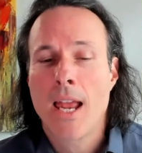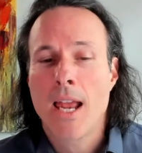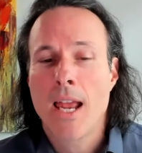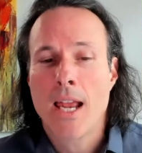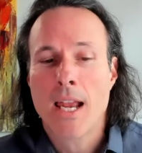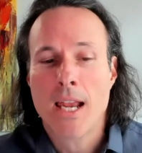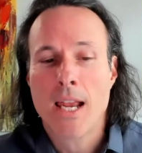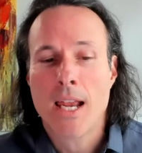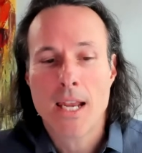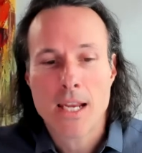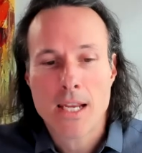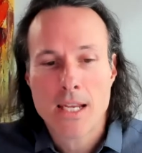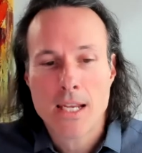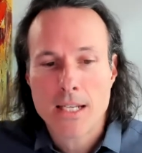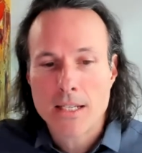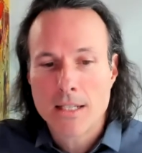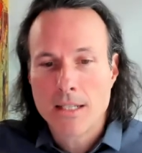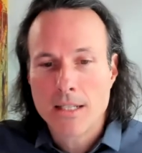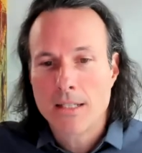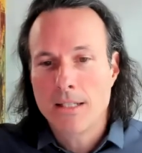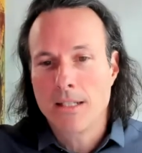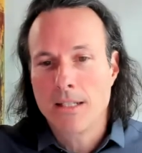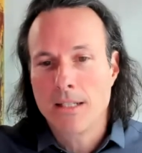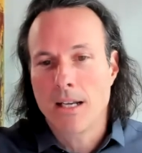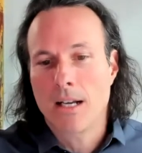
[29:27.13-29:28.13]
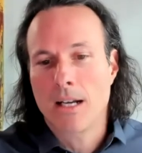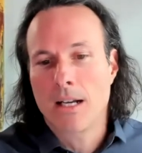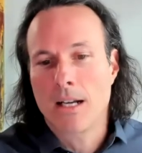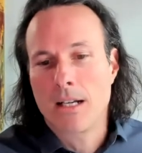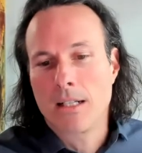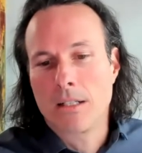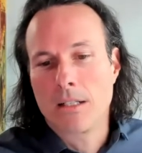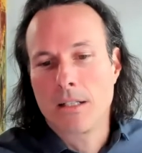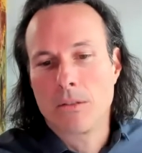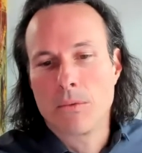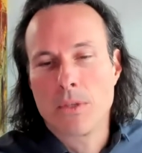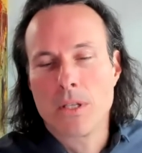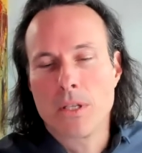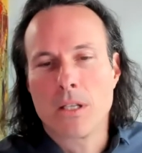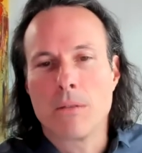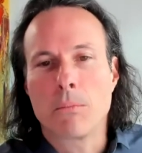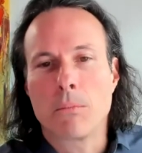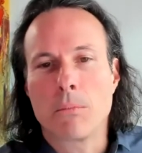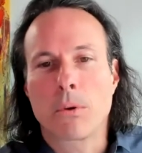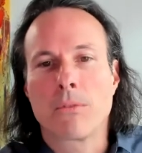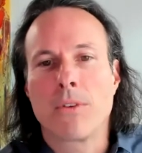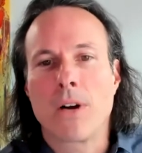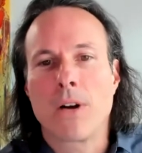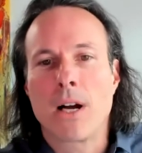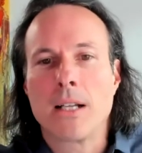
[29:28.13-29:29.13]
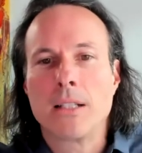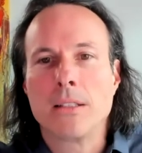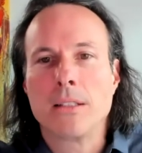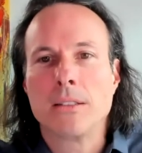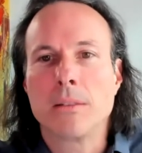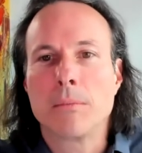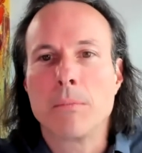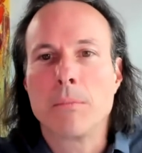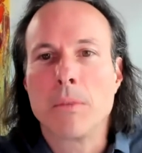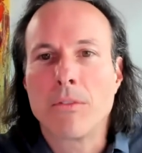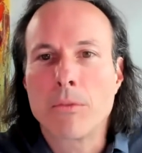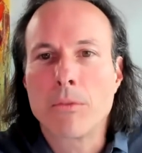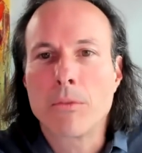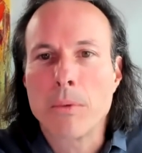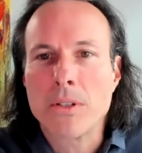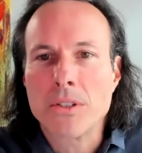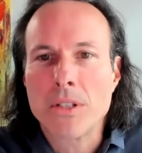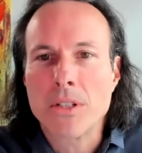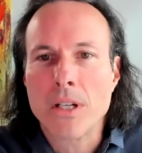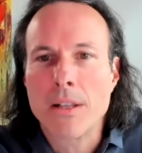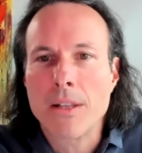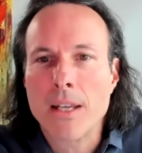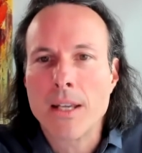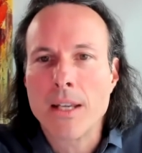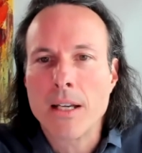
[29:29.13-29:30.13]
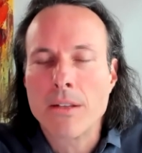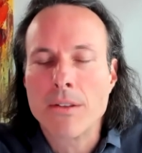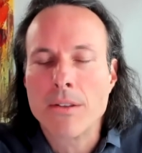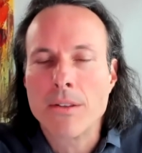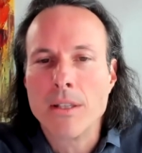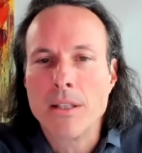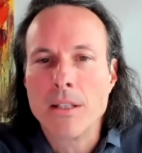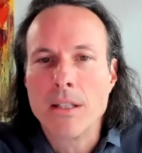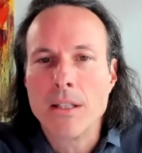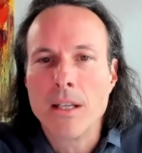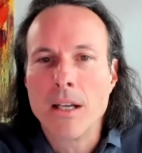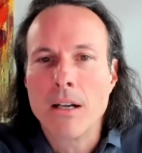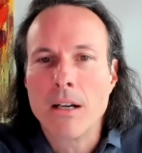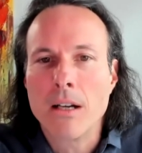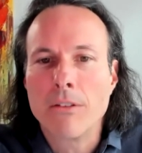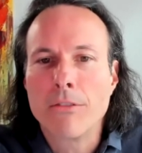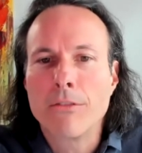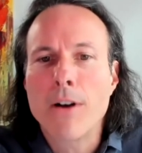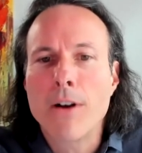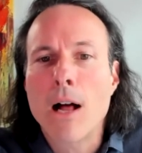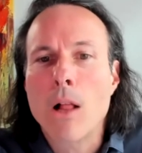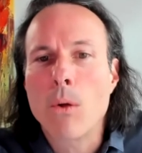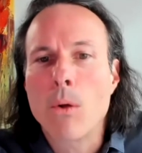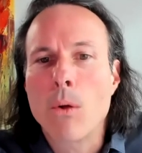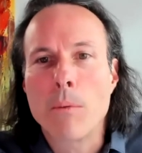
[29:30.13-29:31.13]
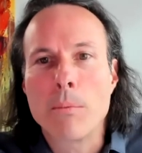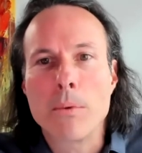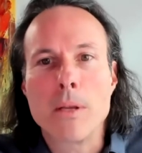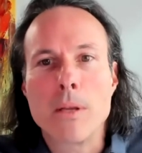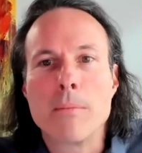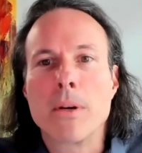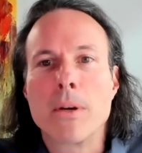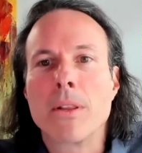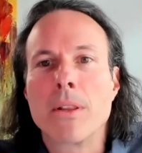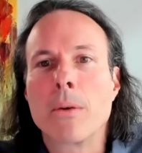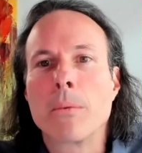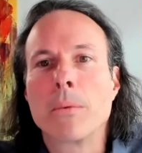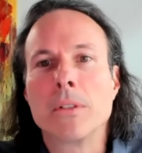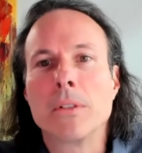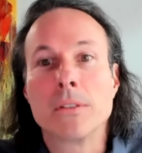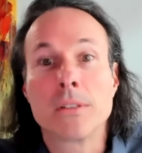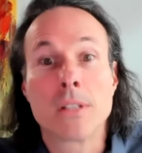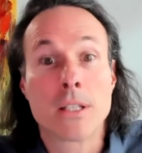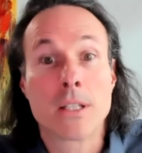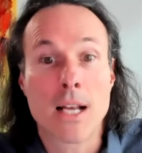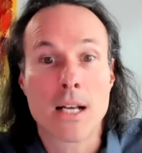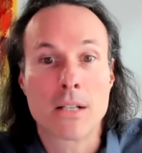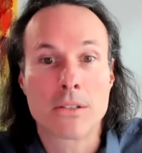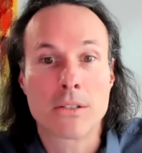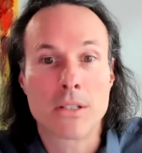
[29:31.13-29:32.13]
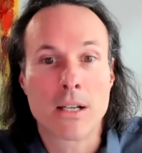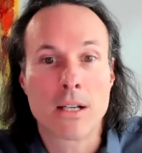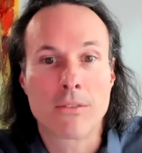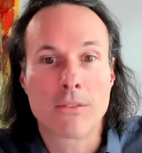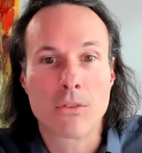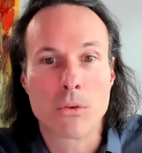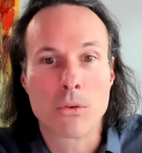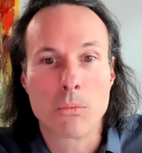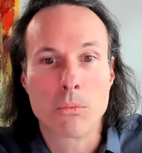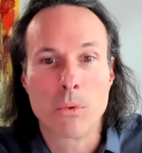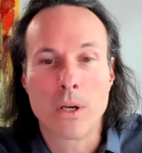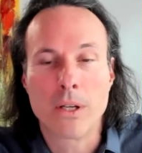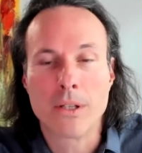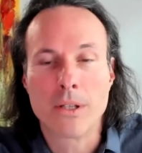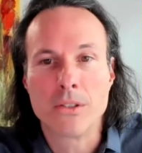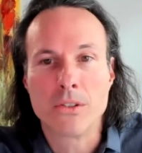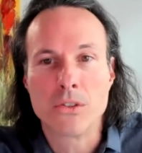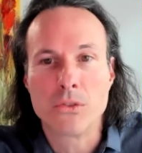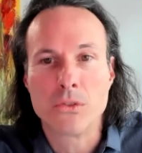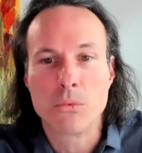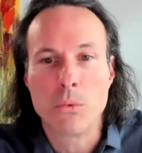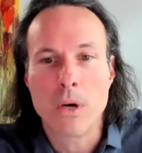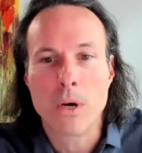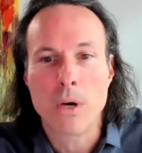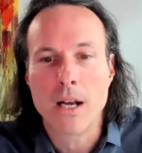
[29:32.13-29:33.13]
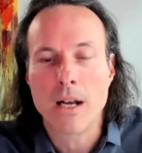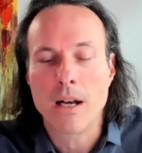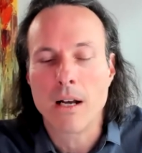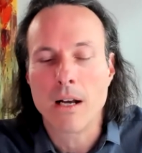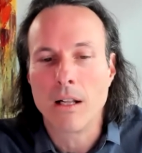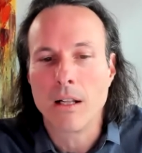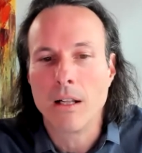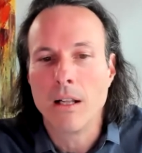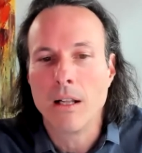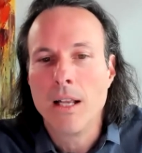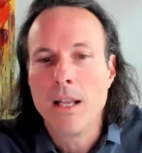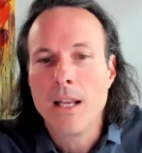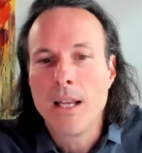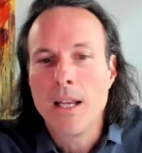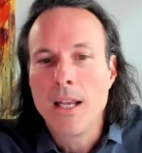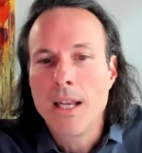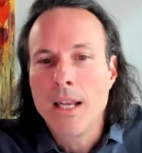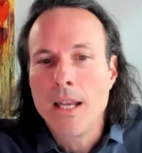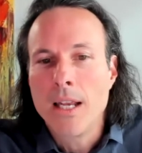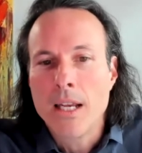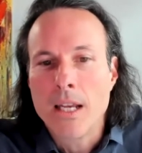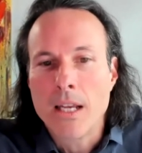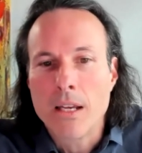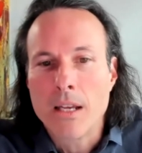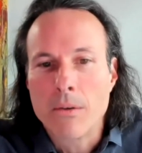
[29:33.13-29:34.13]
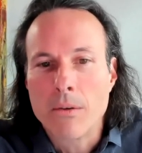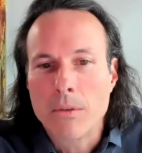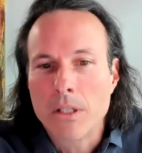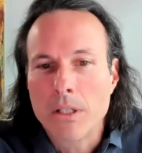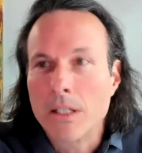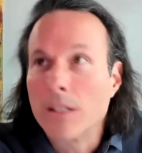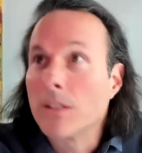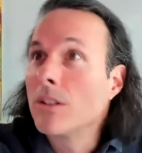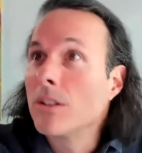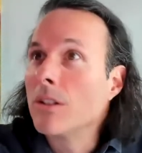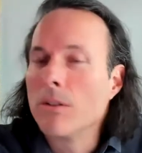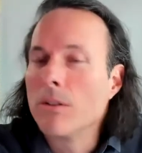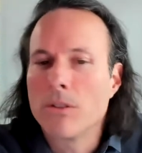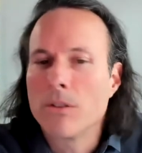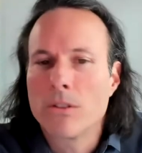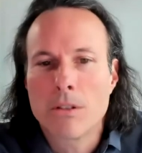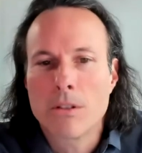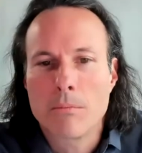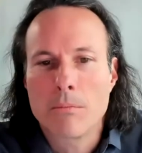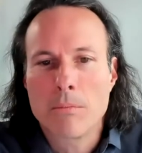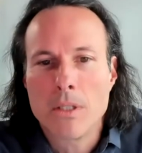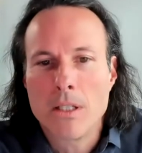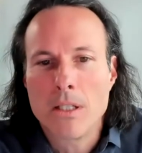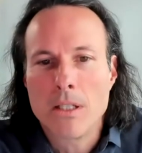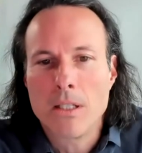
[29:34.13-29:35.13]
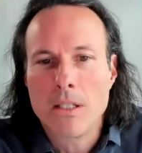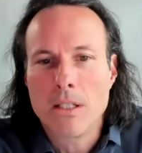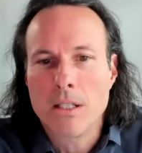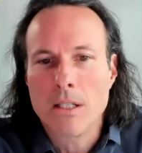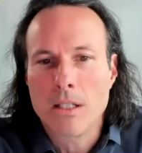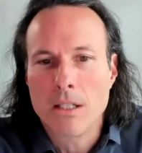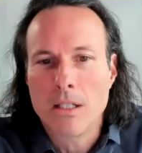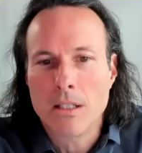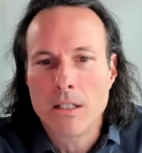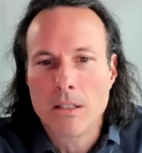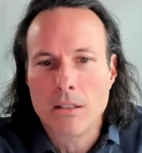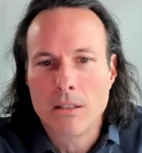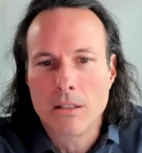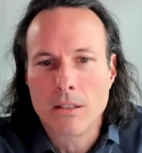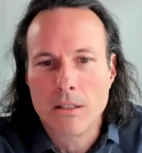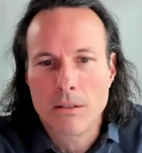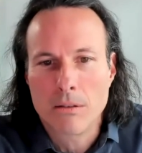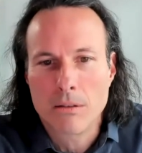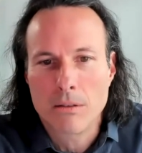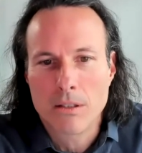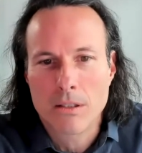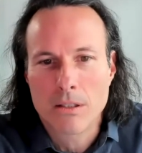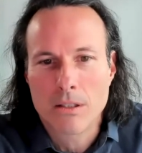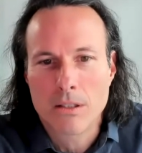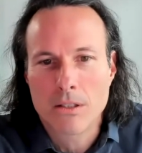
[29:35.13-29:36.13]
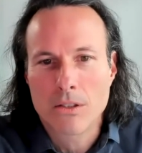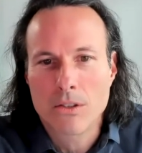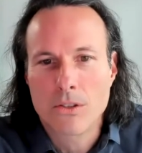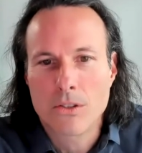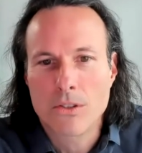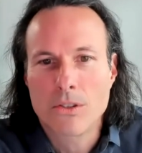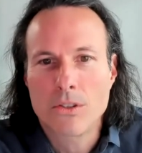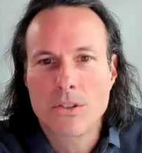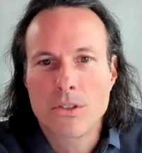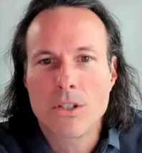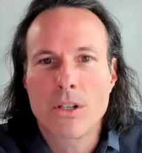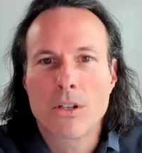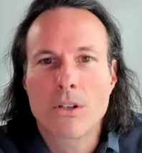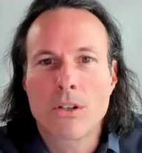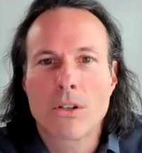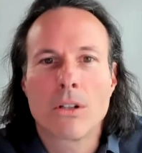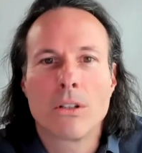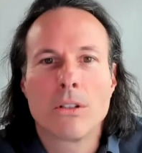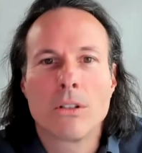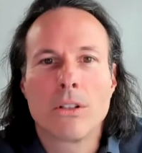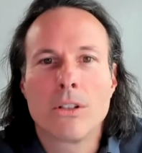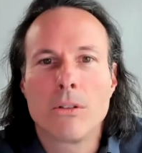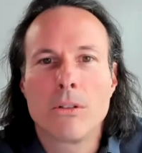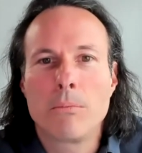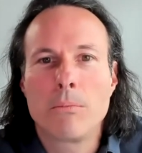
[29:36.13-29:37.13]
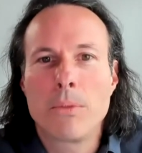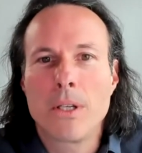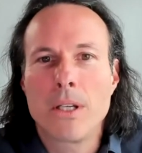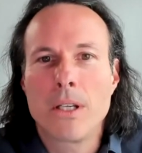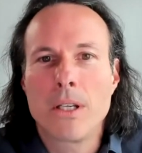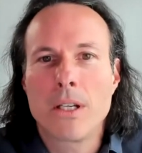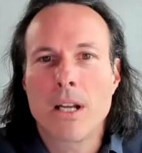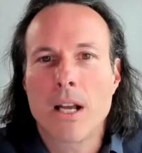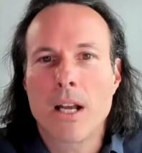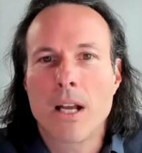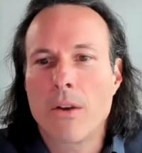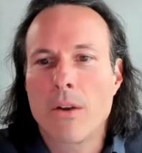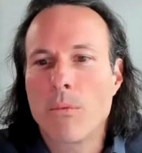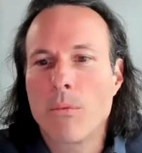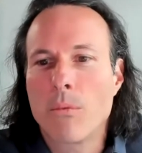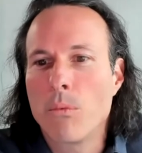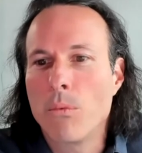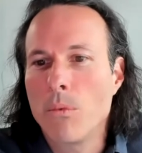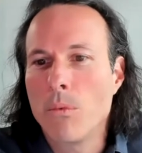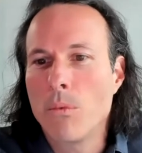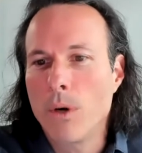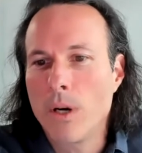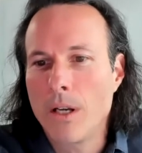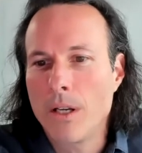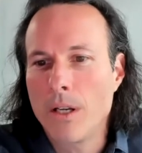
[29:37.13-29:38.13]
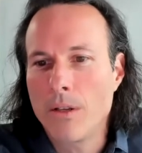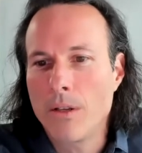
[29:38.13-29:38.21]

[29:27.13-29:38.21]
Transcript: And we can provide some information on that in the follow-up email that we send out to everyone as well. And what I'd like to do is let me share a little bit on what